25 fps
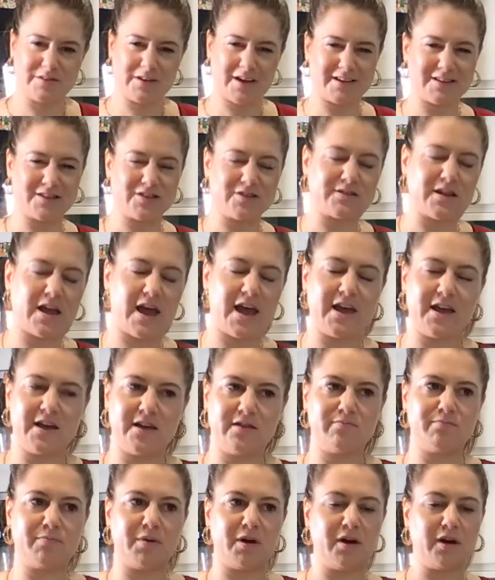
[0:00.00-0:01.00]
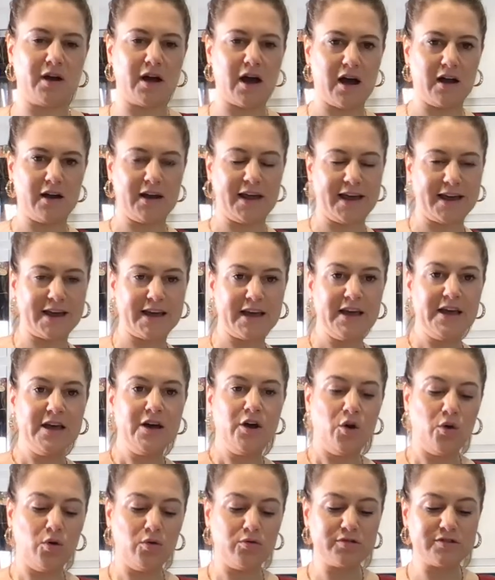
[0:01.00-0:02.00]
I just hate burnt garlic.
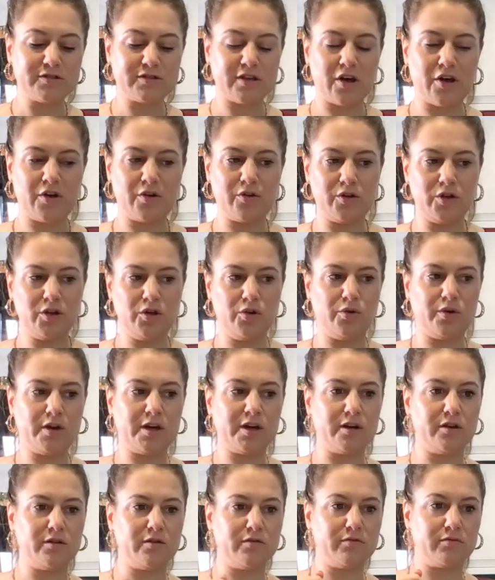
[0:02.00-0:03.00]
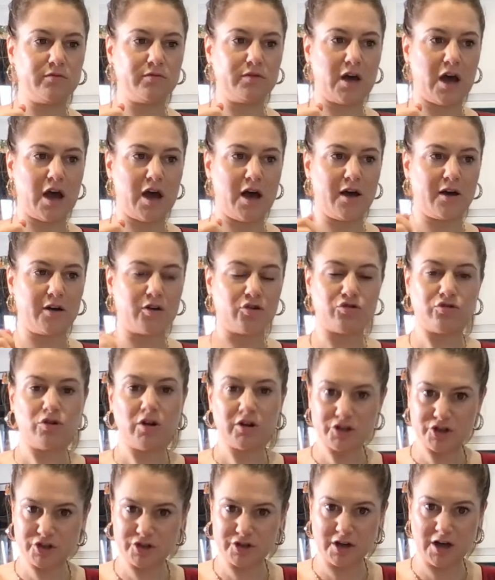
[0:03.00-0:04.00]
Also, you can
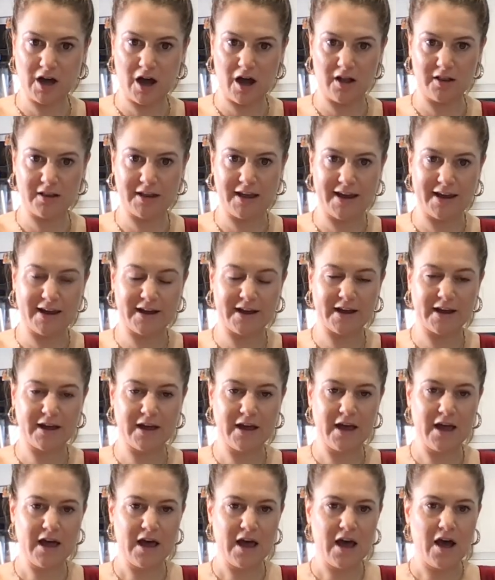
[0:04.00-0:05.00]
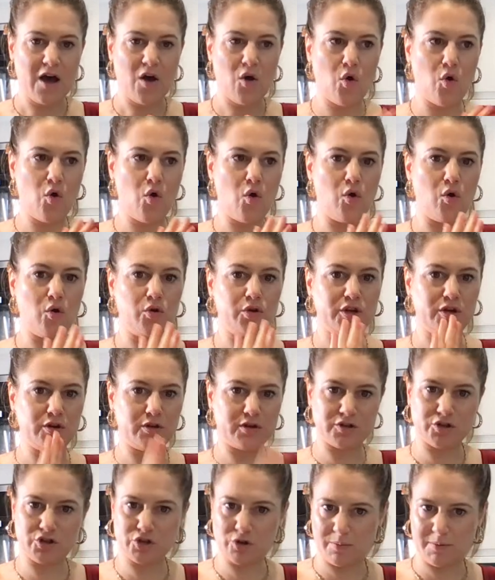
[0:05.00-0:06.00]
crush the garlic, or you
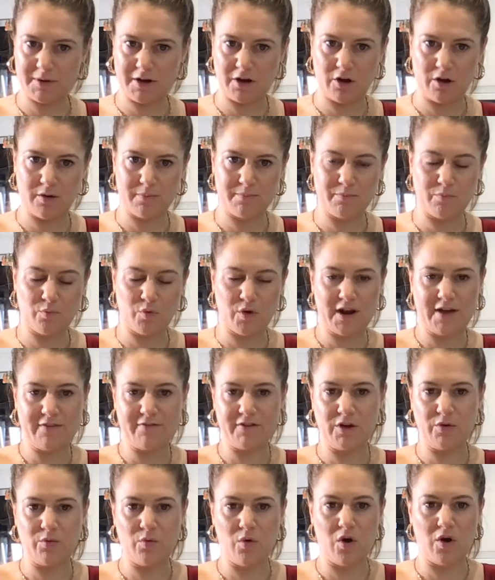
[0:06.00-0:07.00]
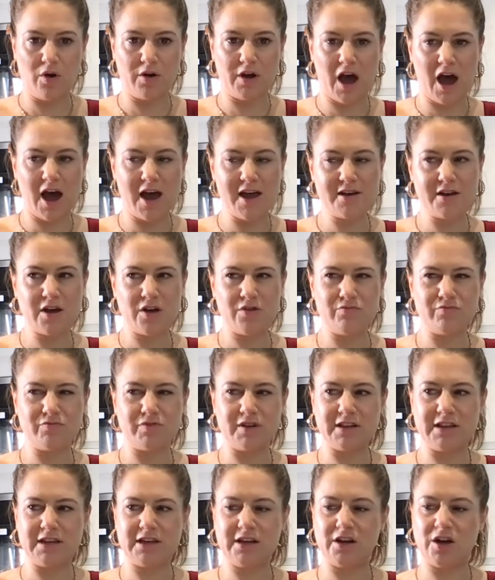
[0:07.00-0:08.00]
can chop it up, whatever you want. I don't
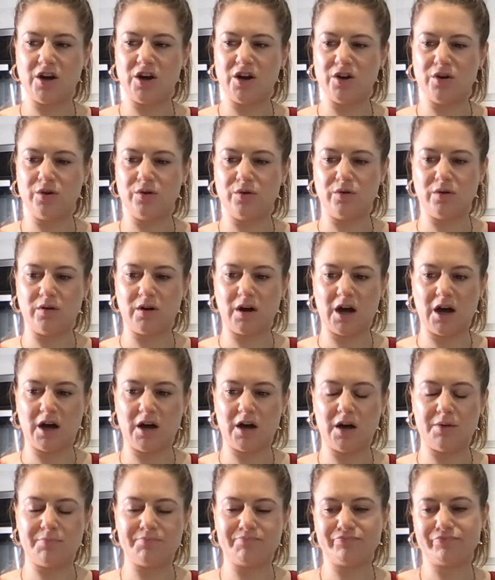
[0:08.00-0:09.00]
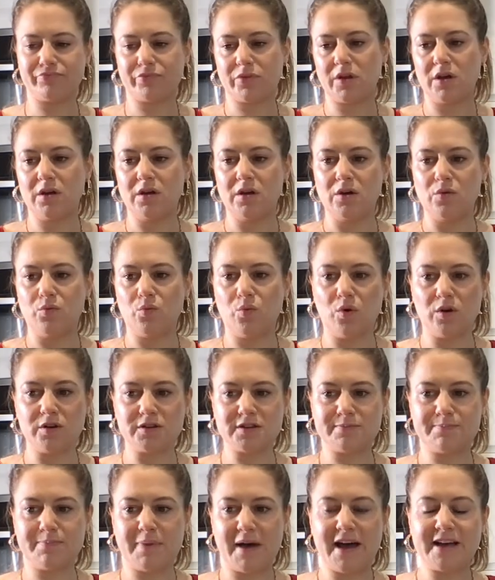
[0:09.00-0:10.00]
really know what's
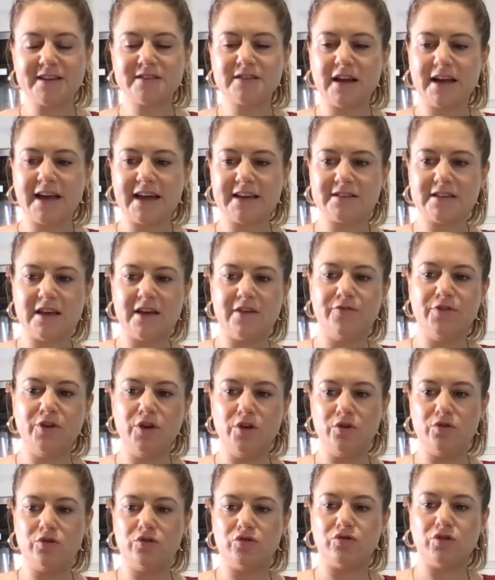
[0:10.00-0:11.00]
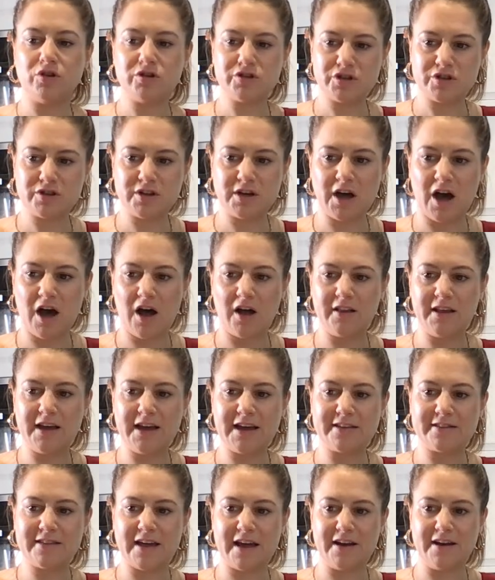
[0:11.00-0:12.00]
best. I guess if you crush the garlic,
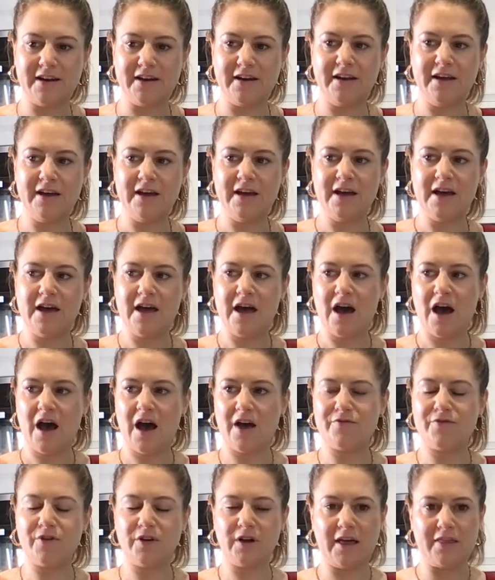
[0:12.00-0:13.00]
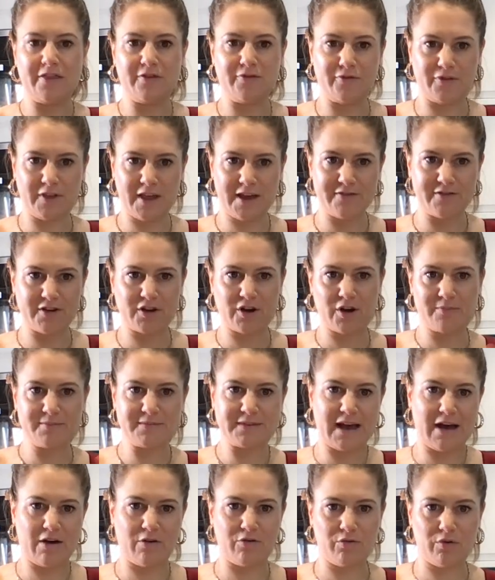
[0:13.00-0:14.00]
then I feel like the flavor comes
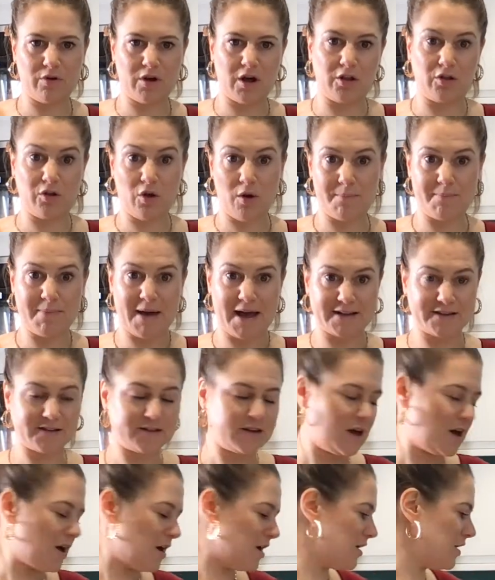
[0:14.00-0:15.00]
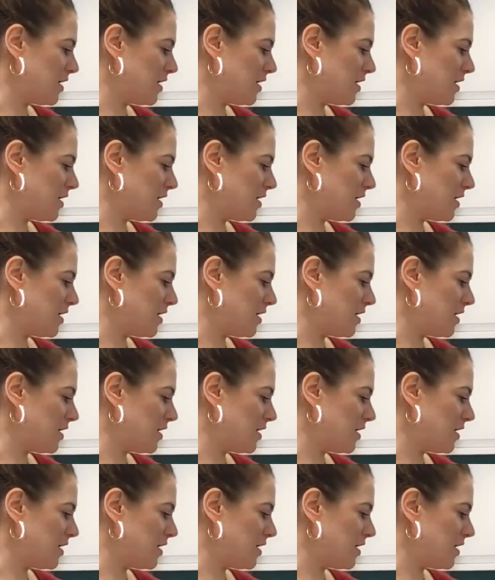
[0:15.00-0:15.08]
out a lot better.